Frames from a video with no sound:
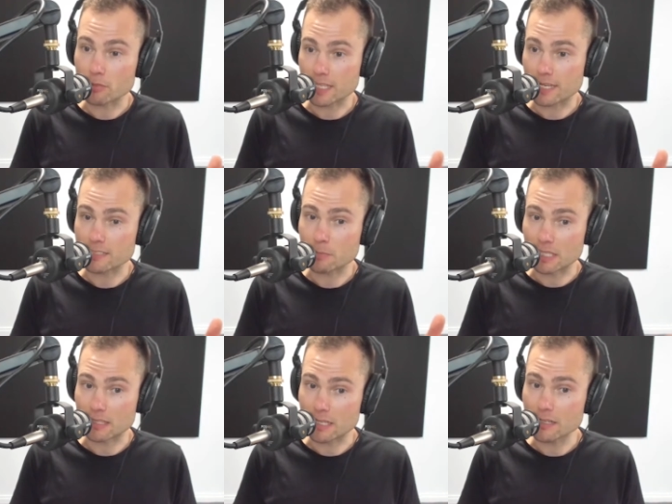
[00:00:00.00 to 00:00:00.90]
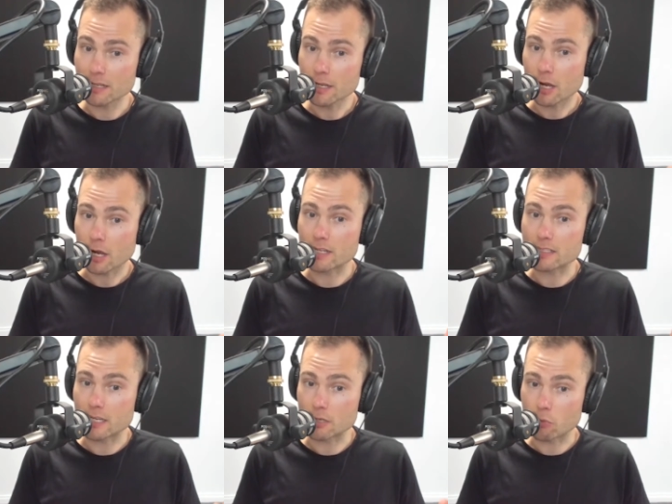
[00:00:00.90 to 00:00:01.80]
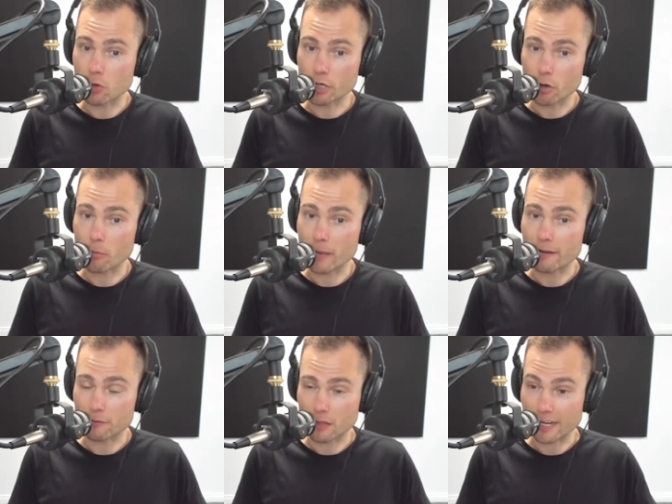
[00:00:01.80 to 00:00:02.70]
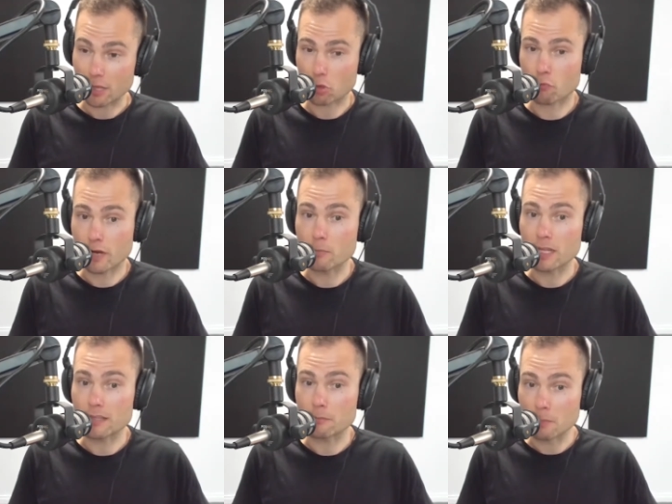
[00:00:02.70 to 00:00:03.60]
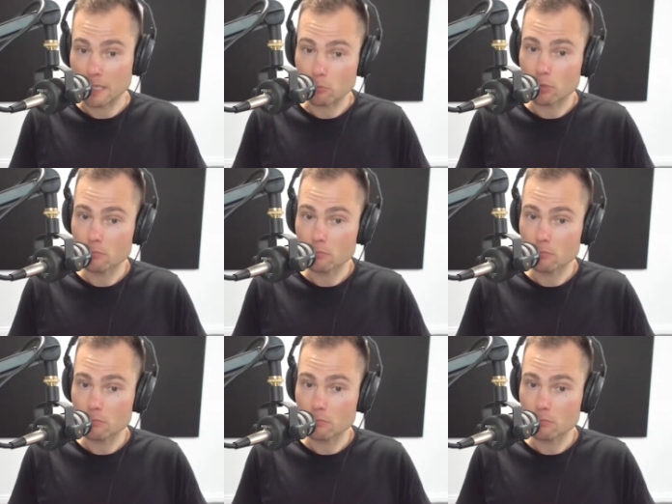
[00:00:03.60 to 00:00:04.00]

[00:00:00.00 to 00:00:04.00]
say is a bit thin. I'd yeah. say you'd want to go about it for like a three month minimum,